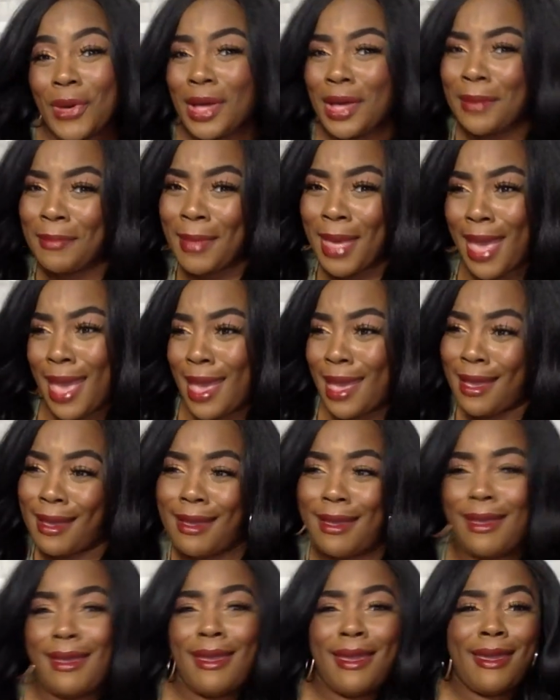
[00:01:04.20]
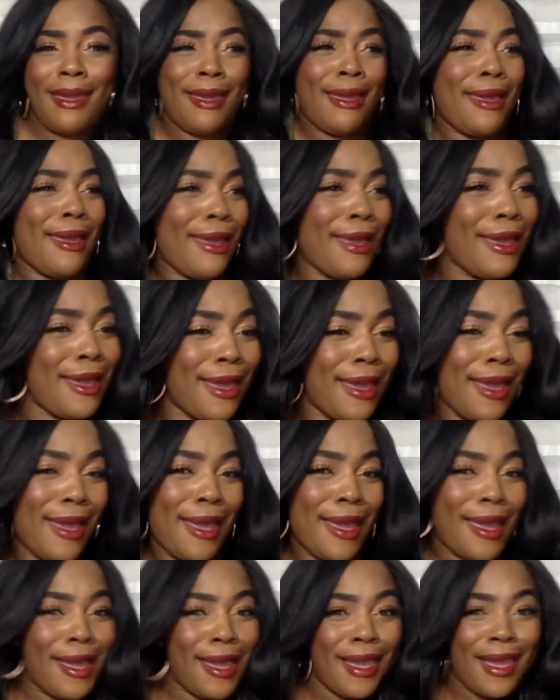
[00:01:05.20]
Welcome back.
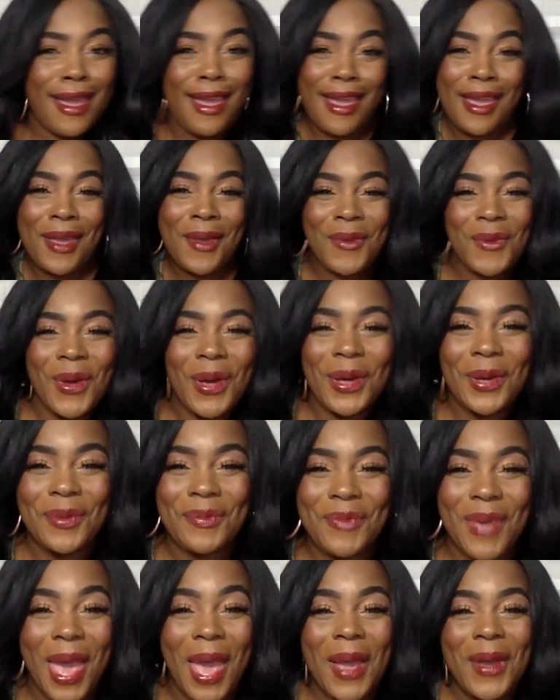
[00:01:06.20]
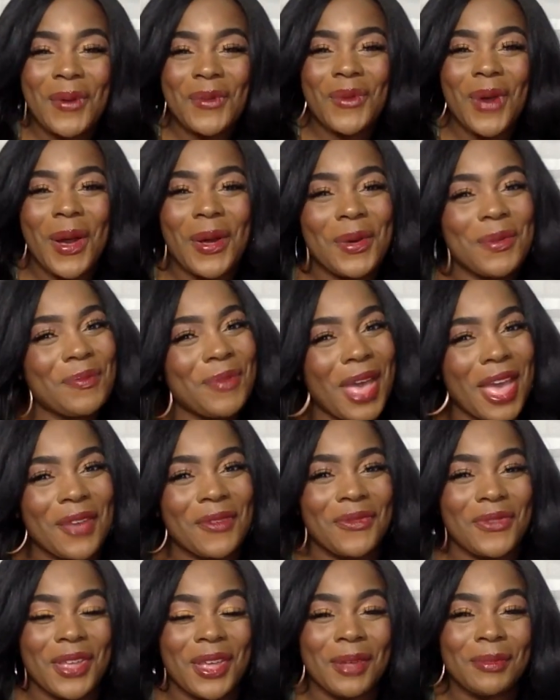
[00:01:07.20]
Hey, welcome back. Welcome
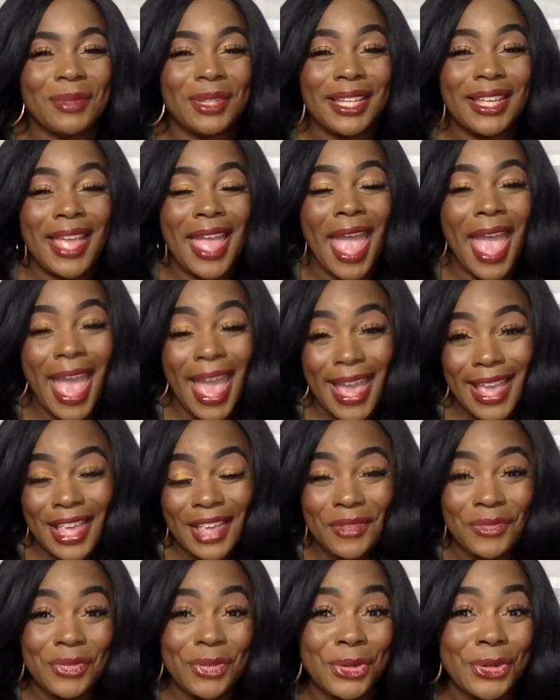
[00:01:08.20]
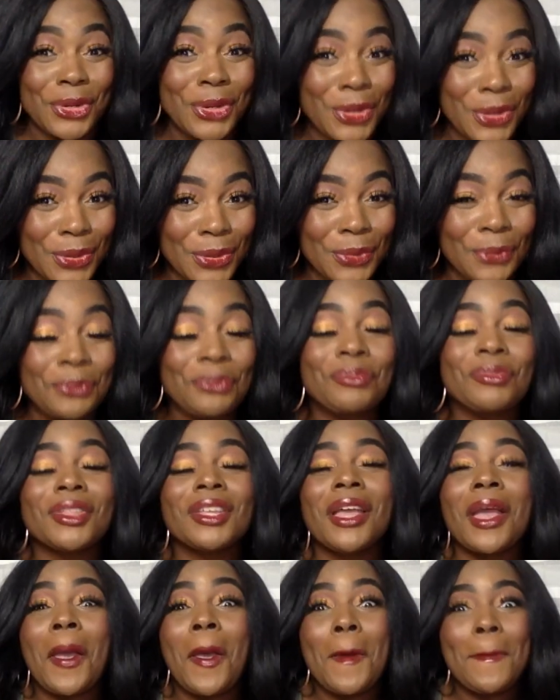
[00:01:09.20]
back, family. Hey, if you're new,
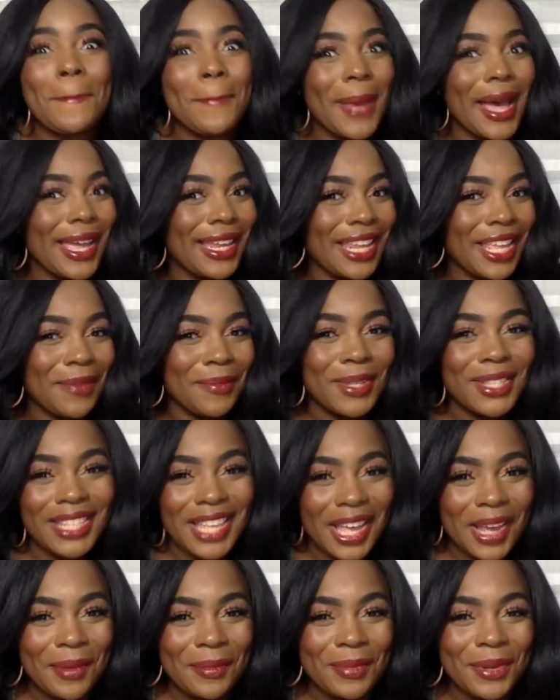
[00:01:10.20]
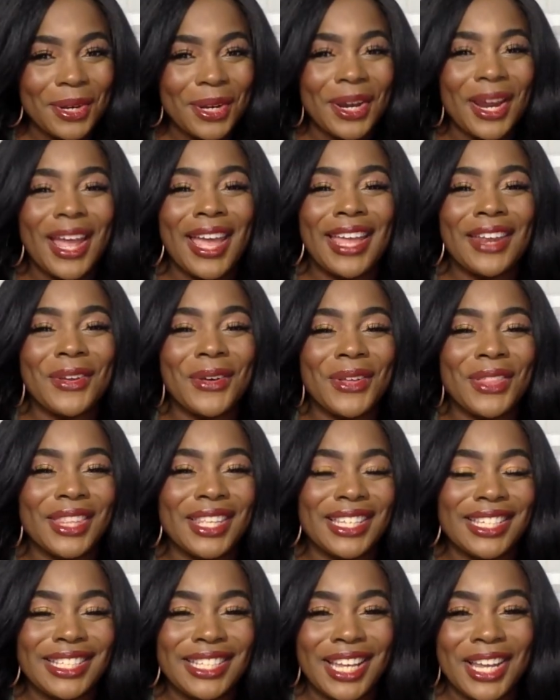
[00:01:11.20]
my name is Amber, and on
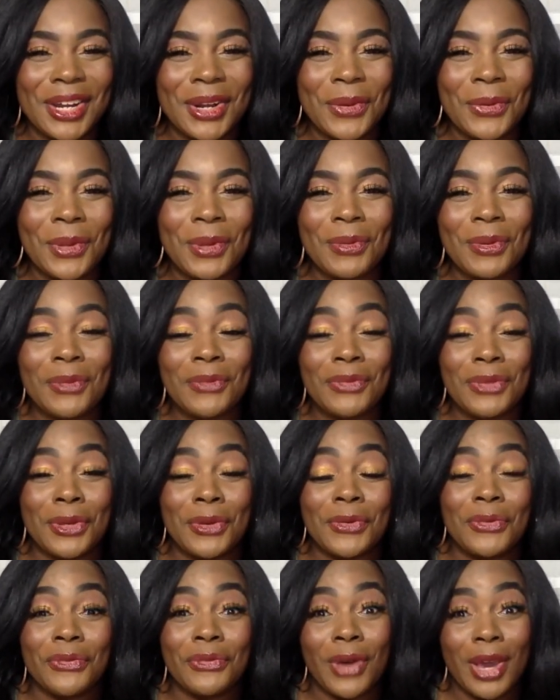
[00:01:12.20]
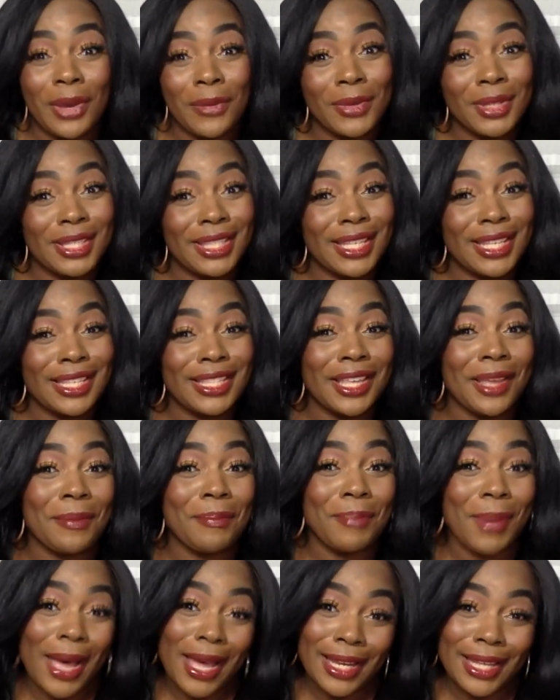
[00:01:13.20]
this channel, we review fragrances
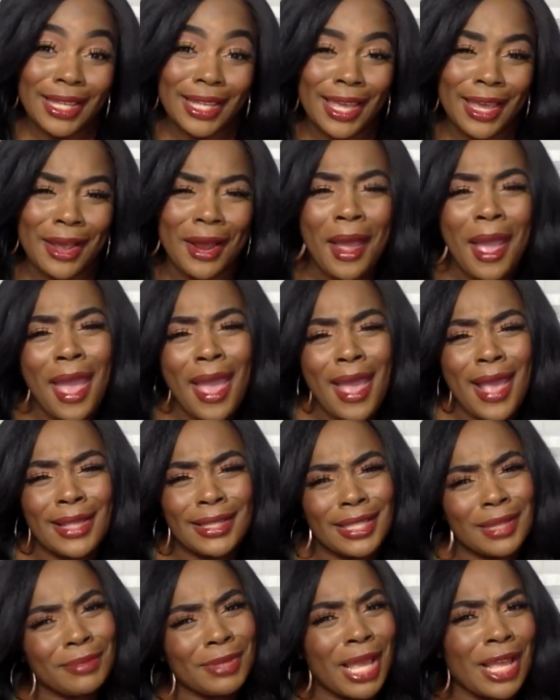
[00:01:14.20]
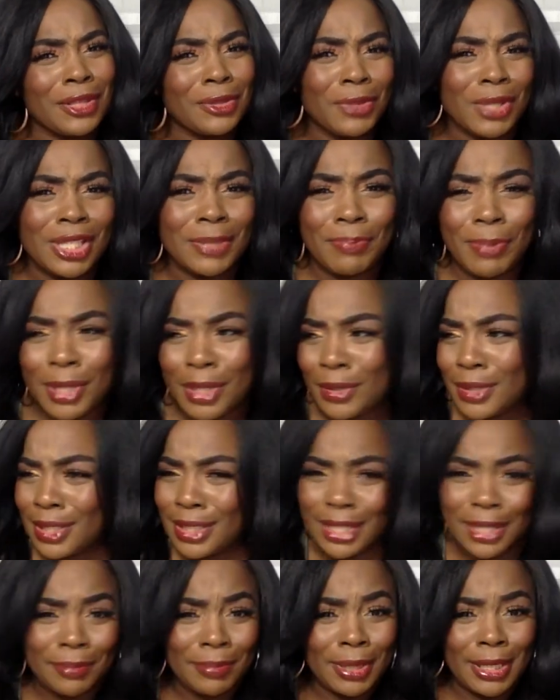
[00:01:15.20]
and body care, and sometimes we spill,
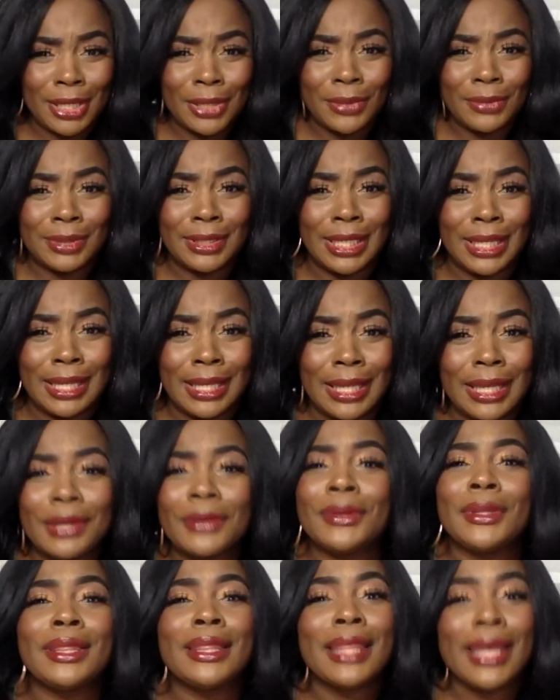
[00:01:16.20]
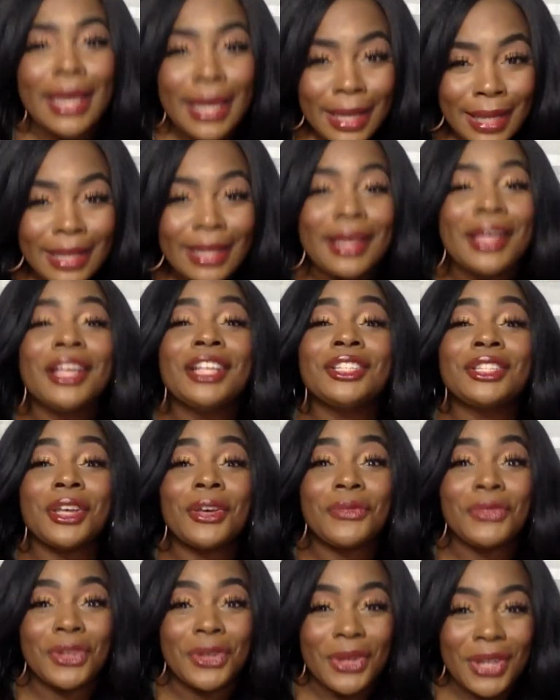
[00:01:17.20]
sip, a little tea here and there.
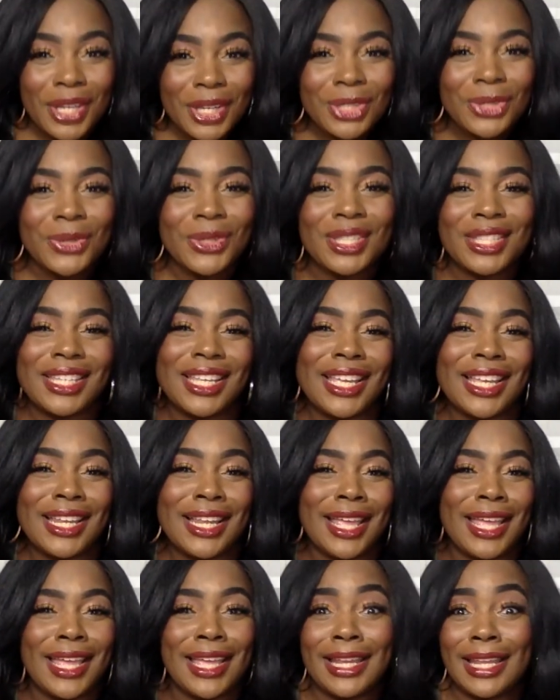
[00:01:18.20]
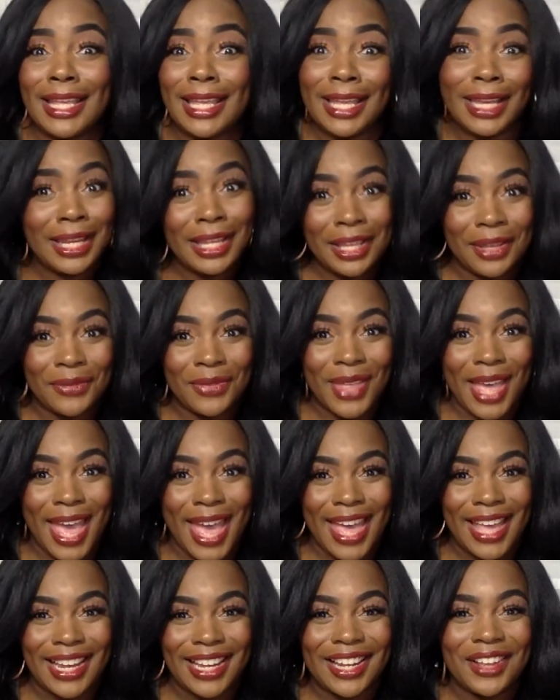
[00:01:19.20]
So if you're interested in any of
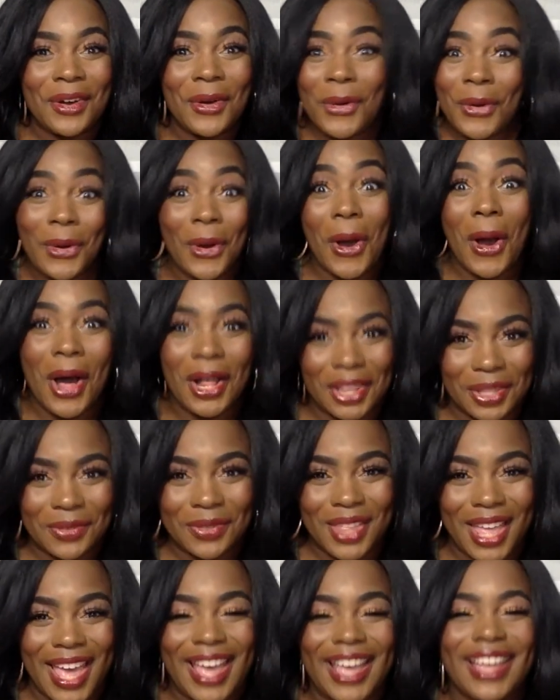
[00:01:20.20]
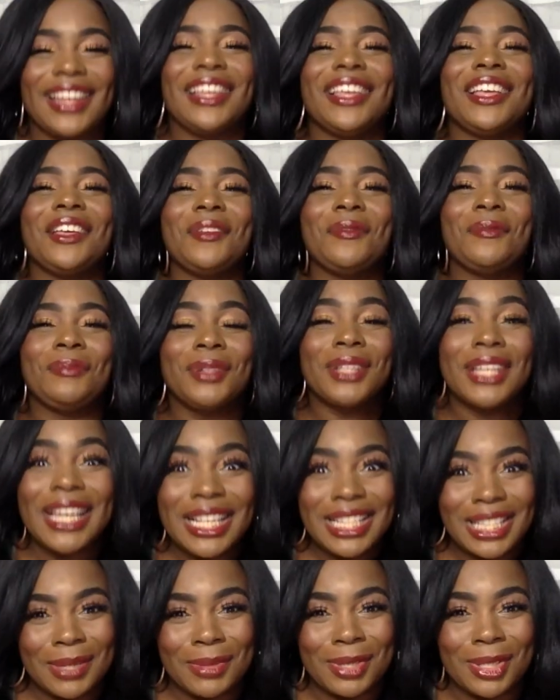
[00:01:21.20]
that or all of that,
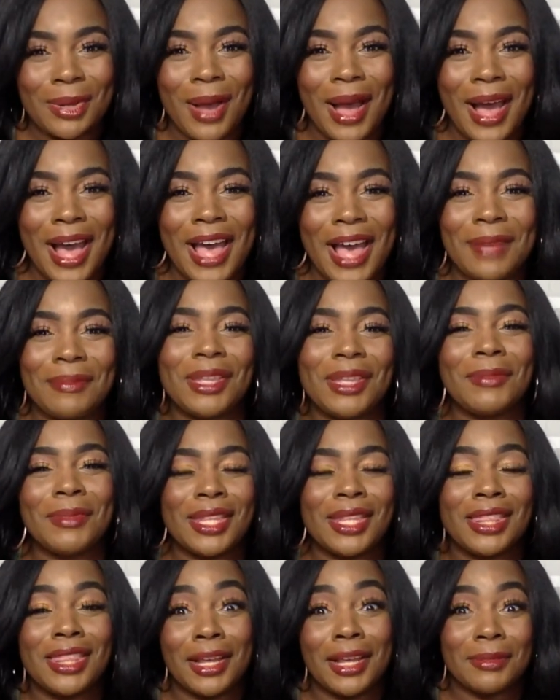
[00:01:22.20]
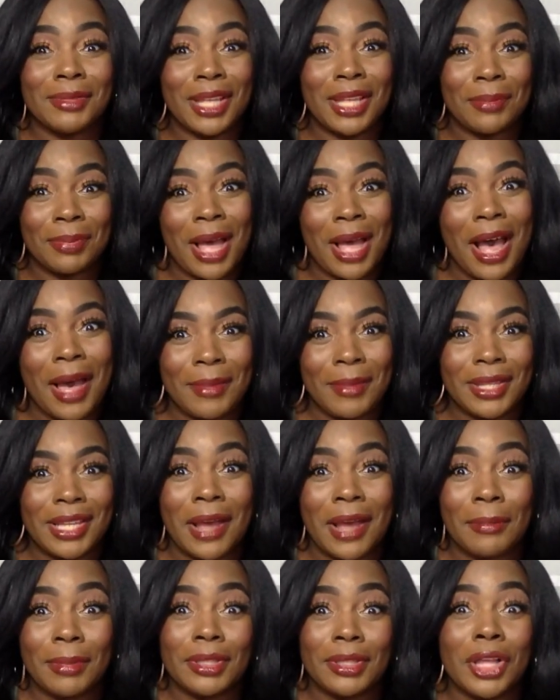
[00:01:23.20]
please subscribe, give me the thumbs up, comment
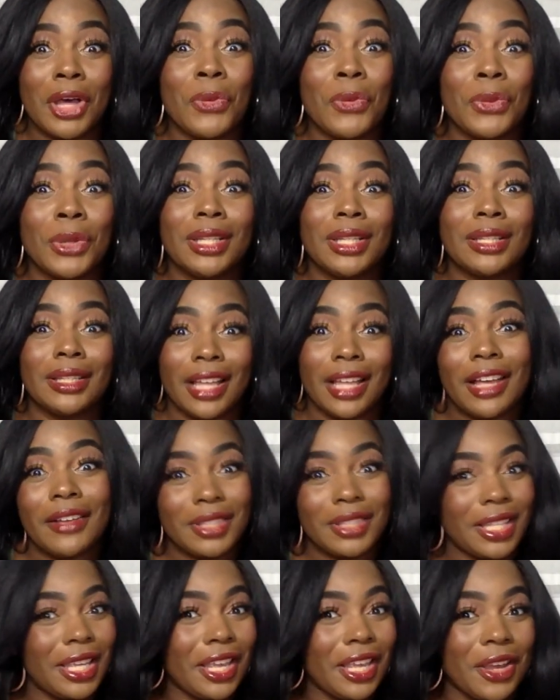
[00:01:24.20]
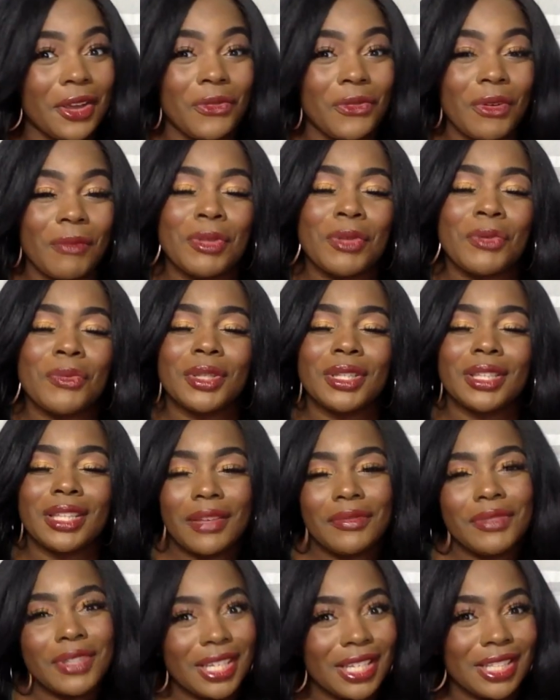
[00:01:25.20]
down below. Would love to hear from you, would
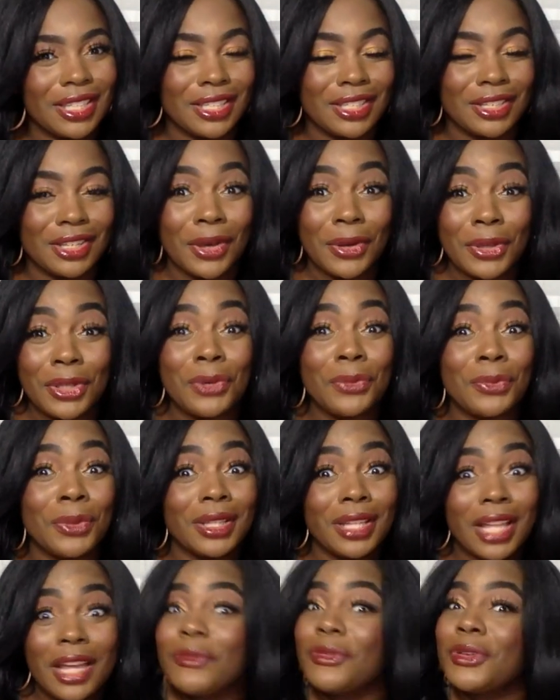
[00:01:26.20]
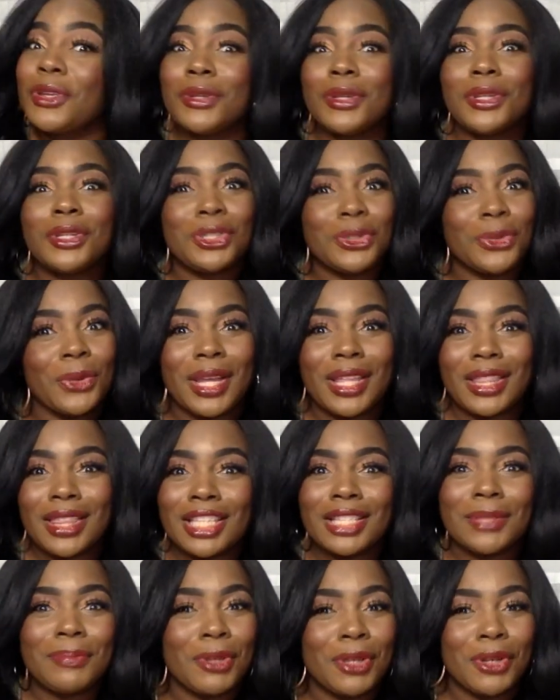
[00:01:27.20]
love to get to know you, would love for you to join
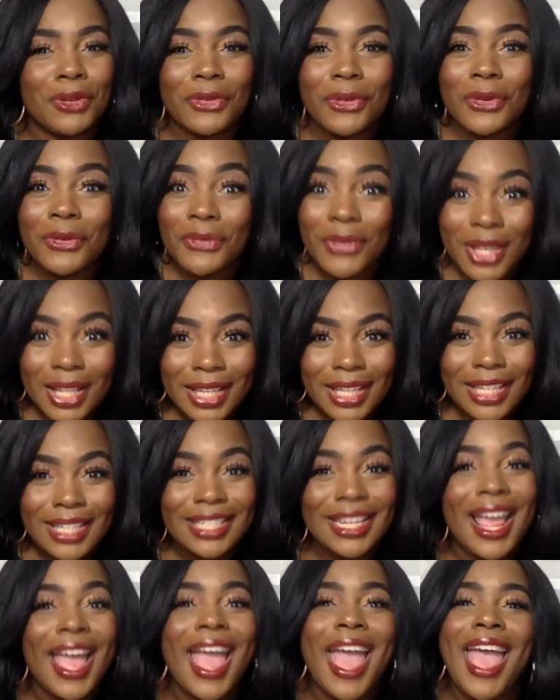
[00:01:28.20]
this beautiful village.